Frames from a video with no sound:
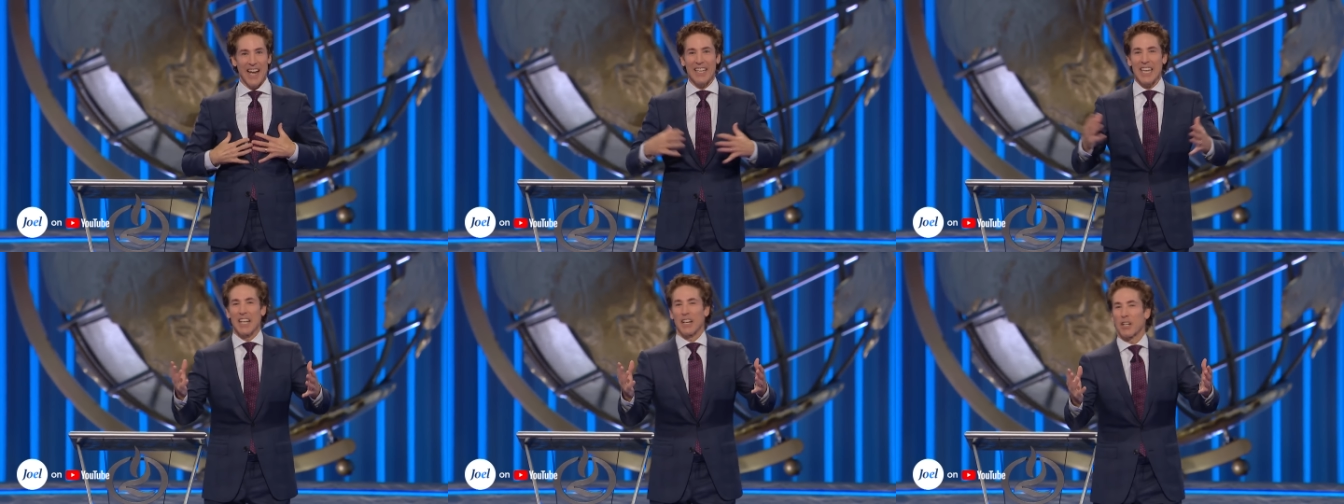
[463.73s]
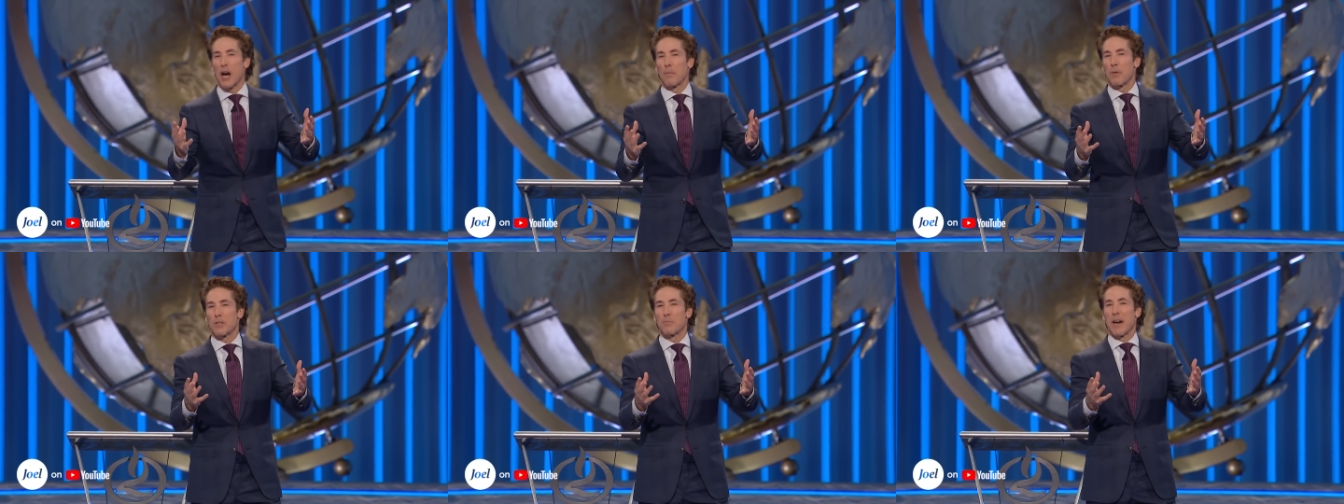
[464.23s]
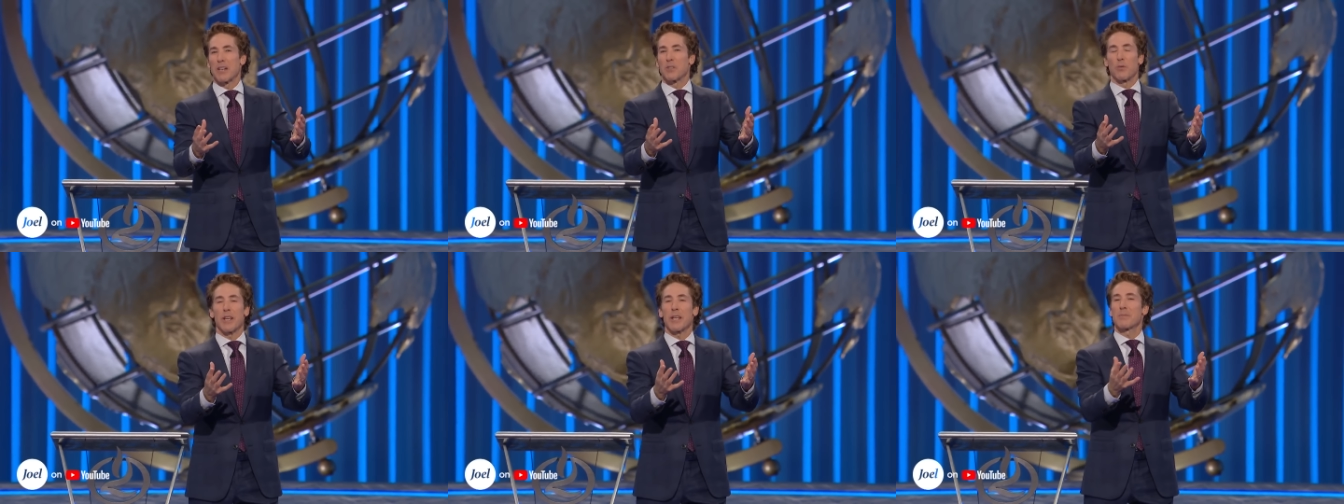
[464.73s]
I can't accomplish my
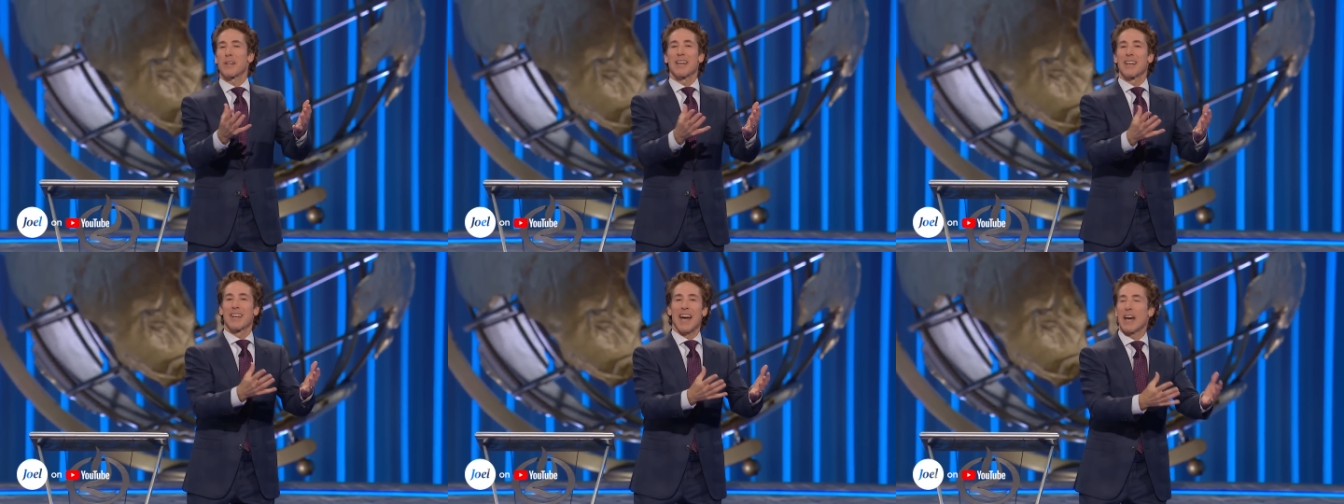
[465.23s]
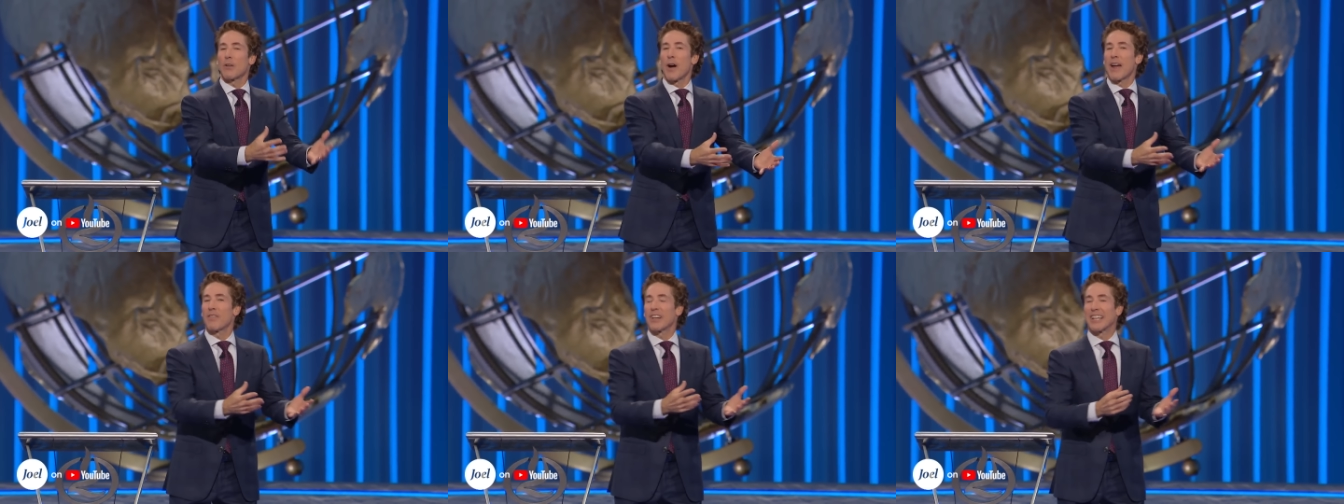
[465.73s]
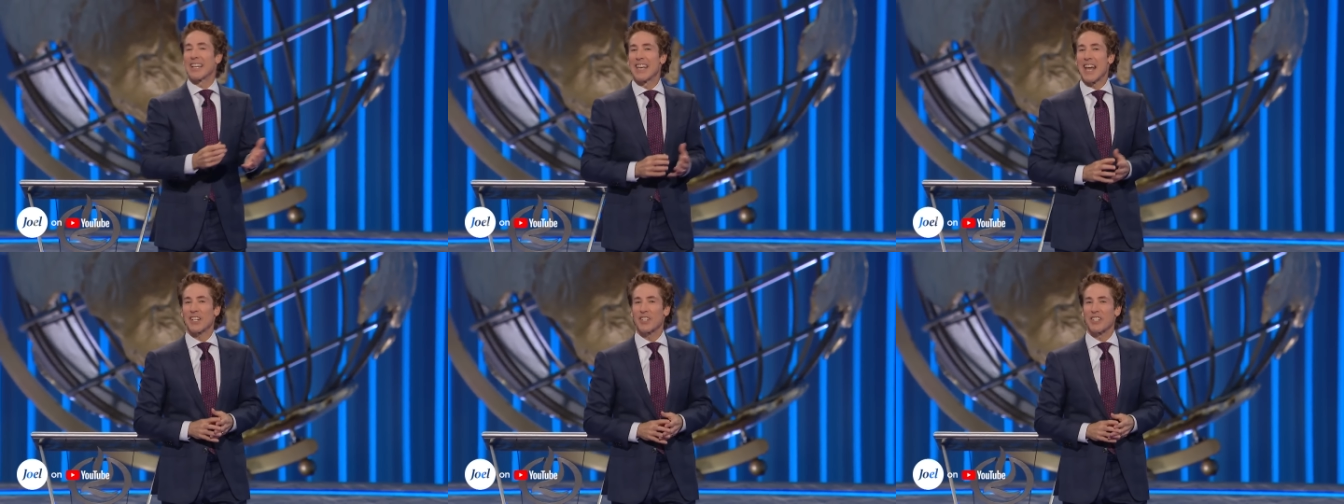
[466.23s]
dreams. I don't have the
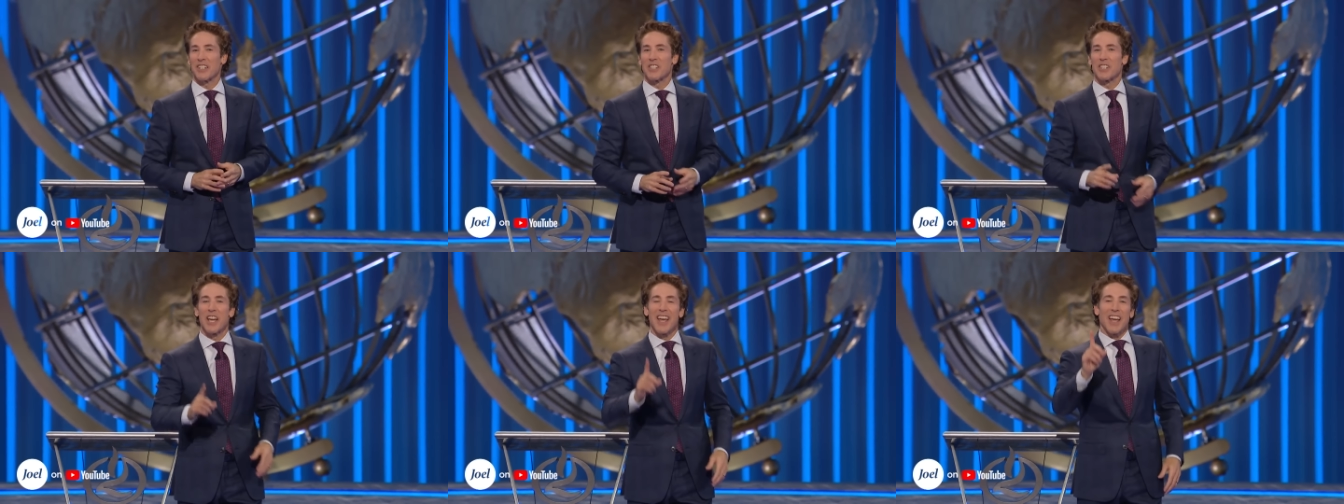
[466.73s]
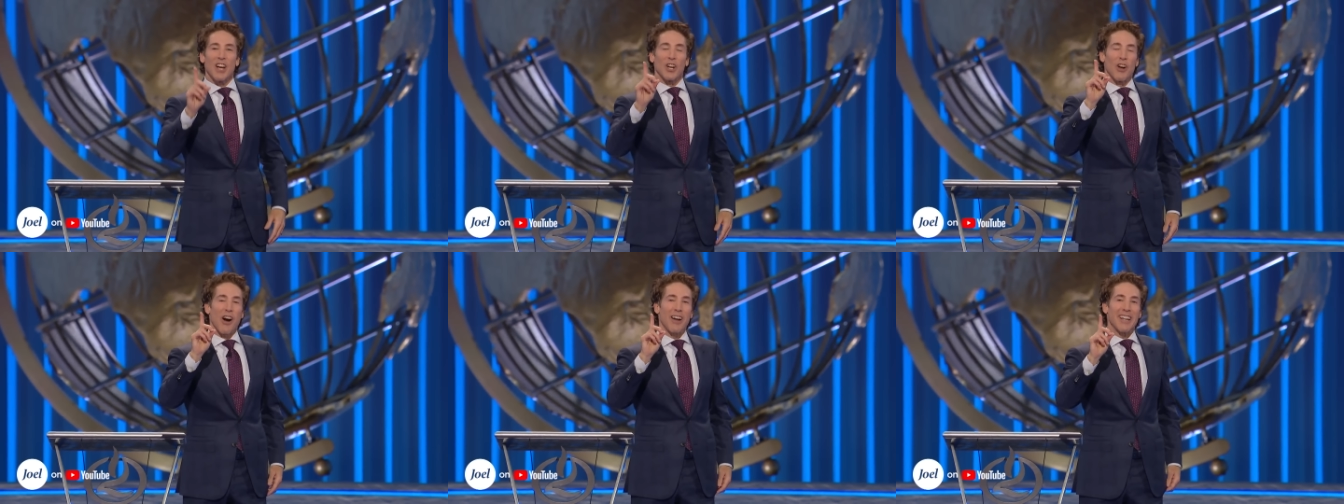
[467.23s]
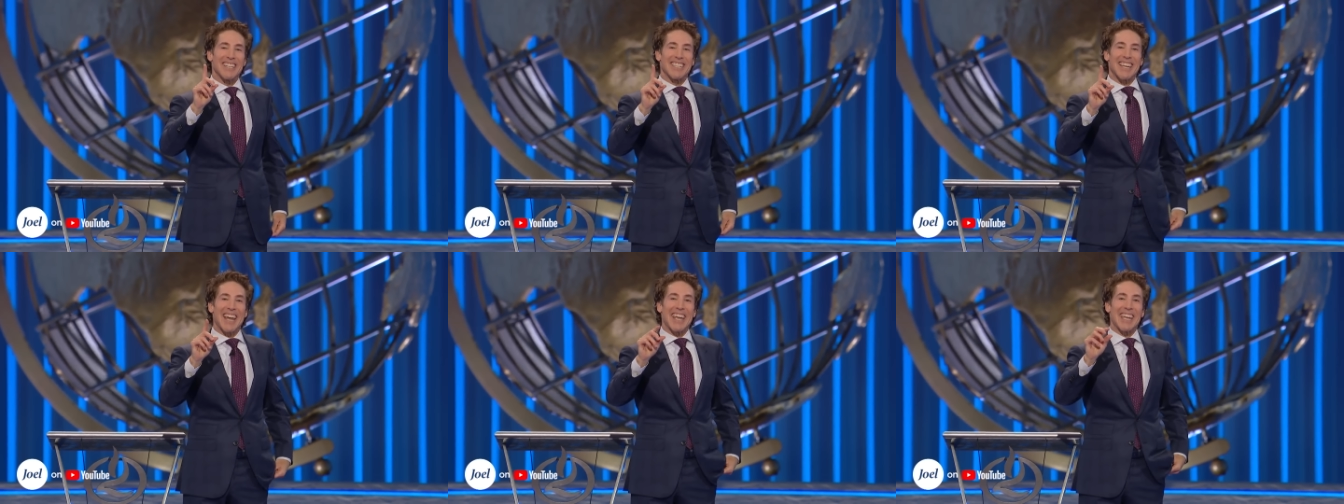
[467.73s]
connections. God is
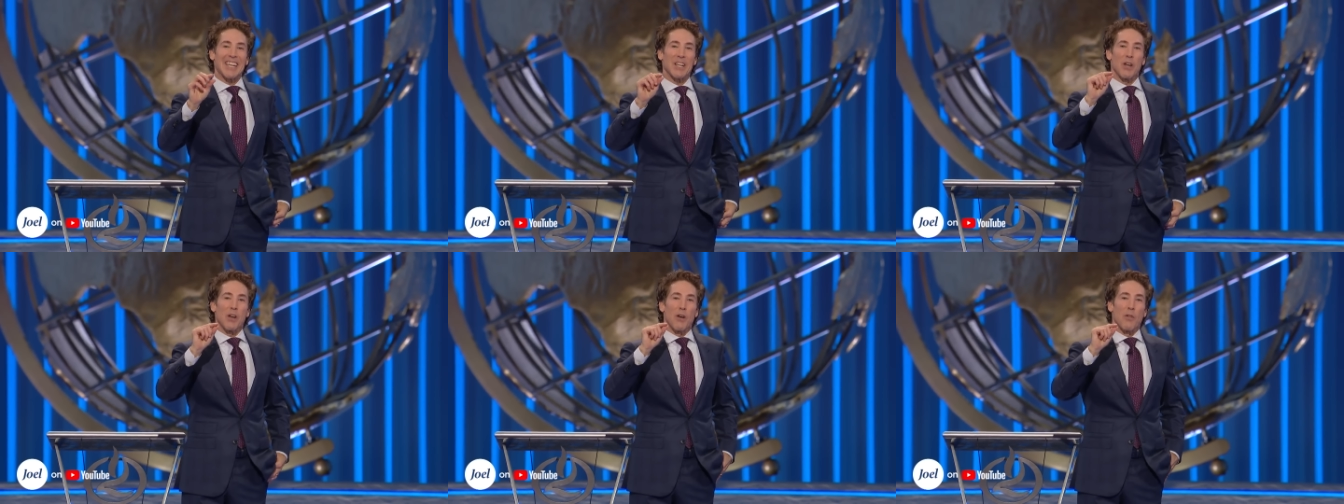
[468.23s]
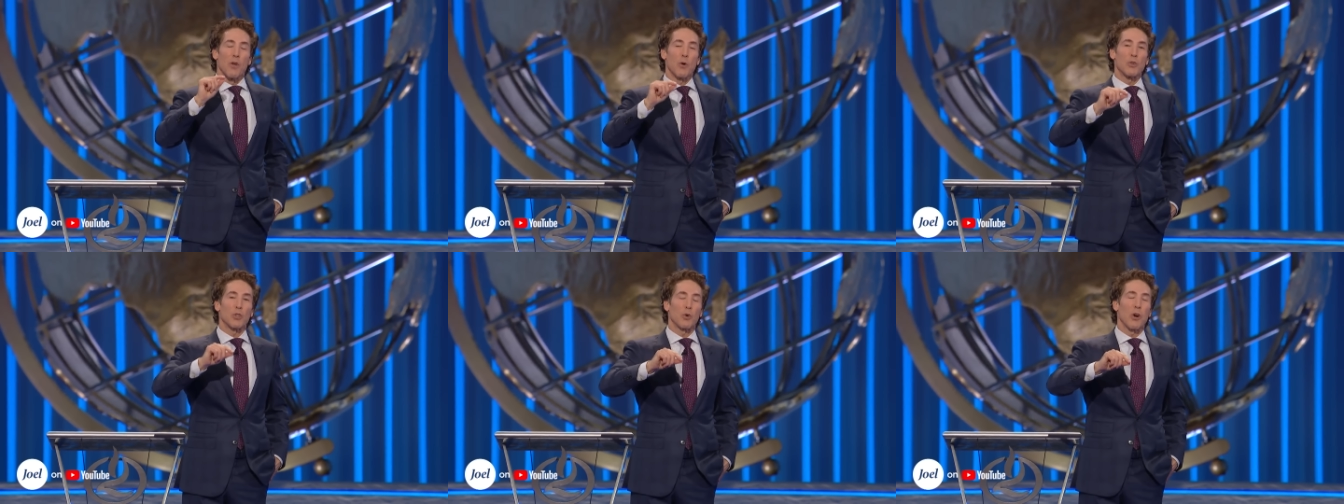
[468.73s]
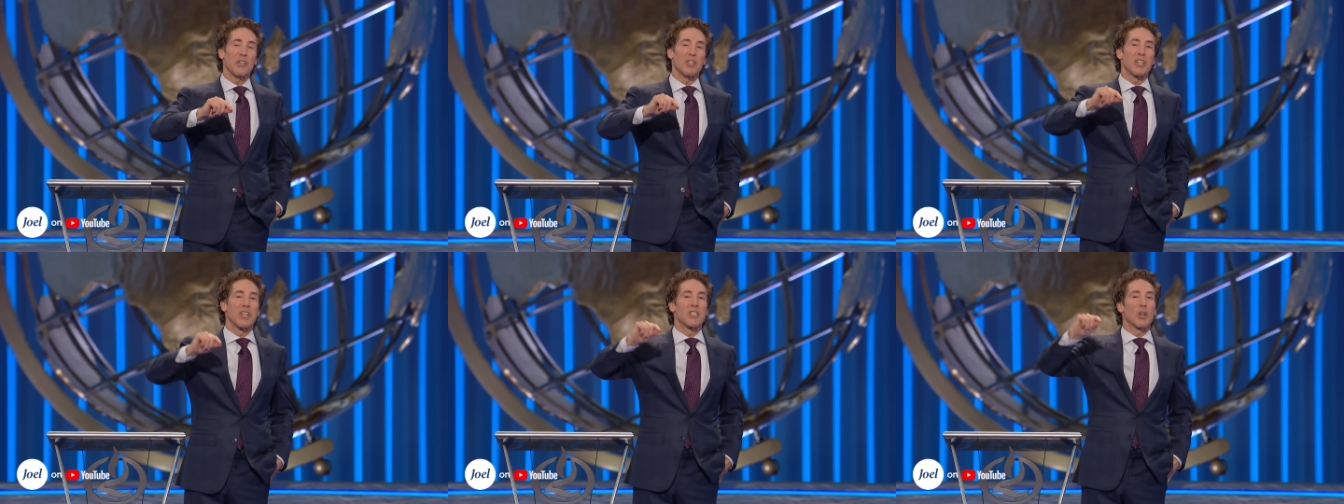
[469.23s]
saying those
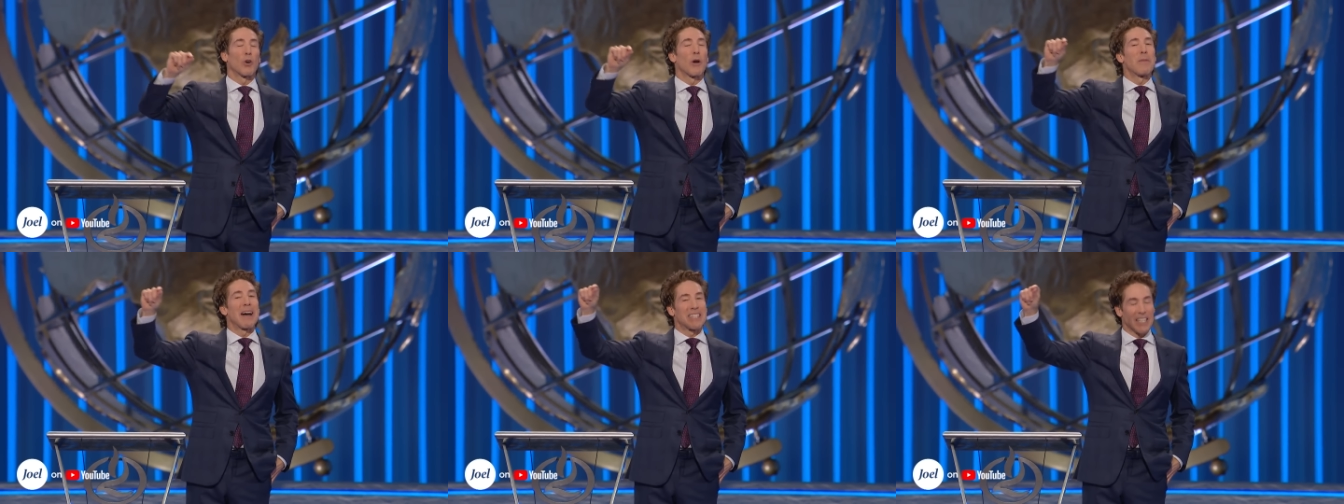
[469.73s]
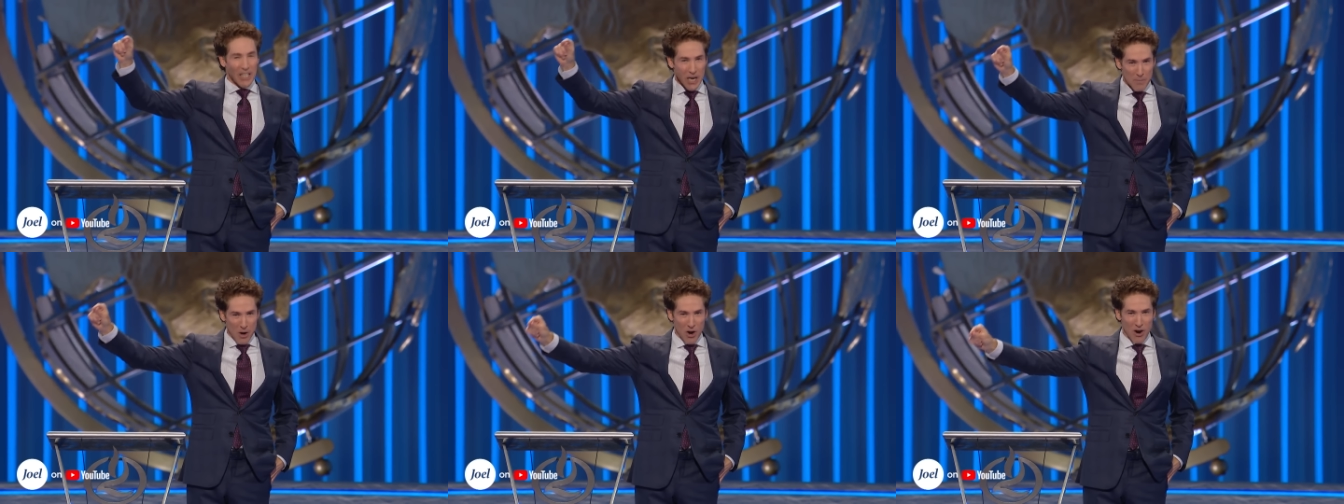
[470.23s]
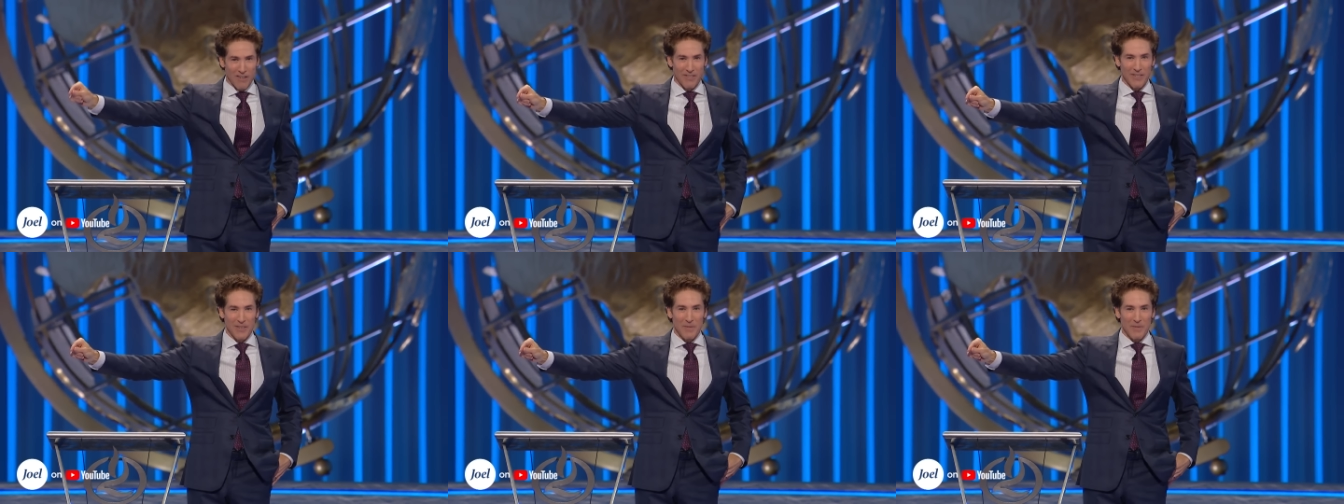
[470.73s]
crutches are about to come off.